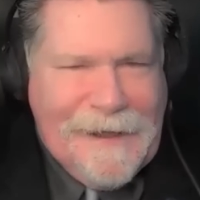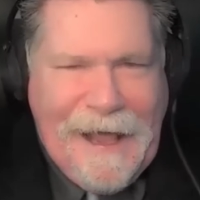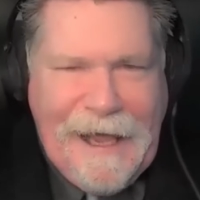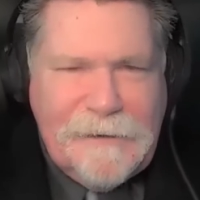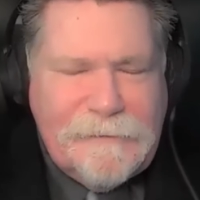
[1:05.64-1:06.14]

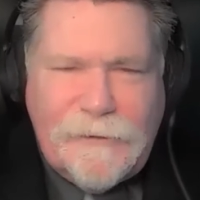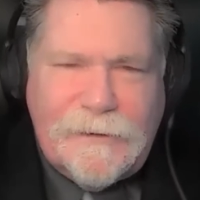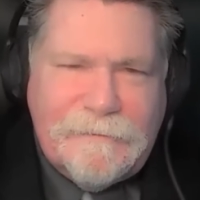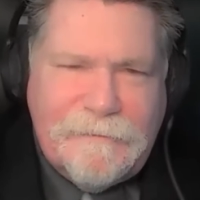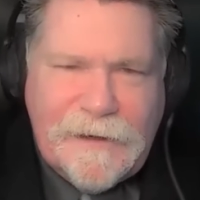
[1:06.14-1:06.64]
handful
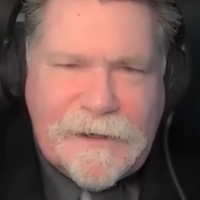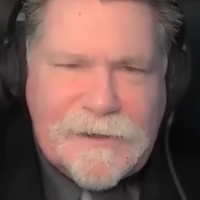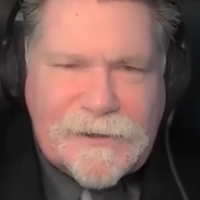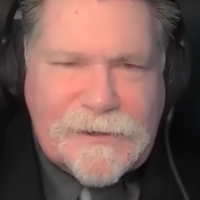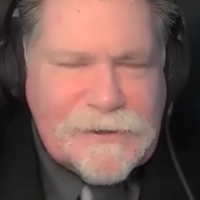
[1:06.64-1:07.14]
of
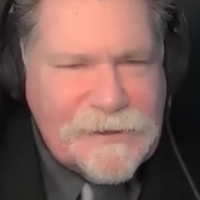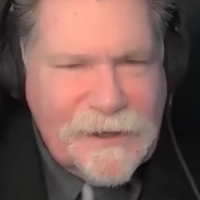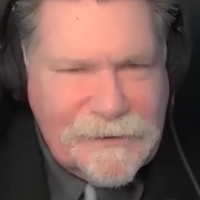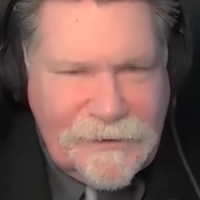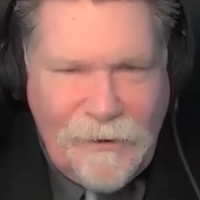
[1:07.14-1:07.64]
villages
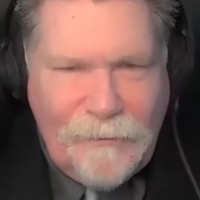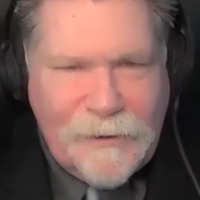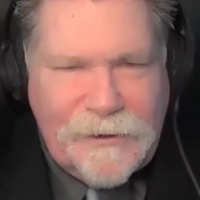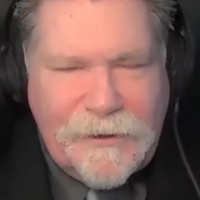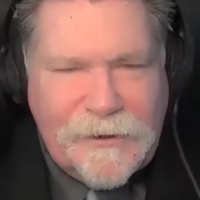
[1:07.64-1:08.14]
that no
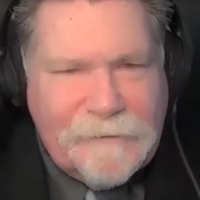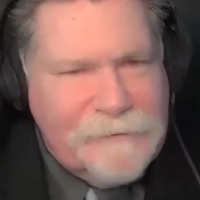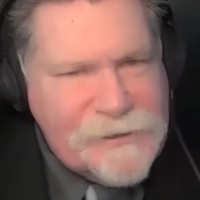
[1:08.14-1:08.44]
one heard of.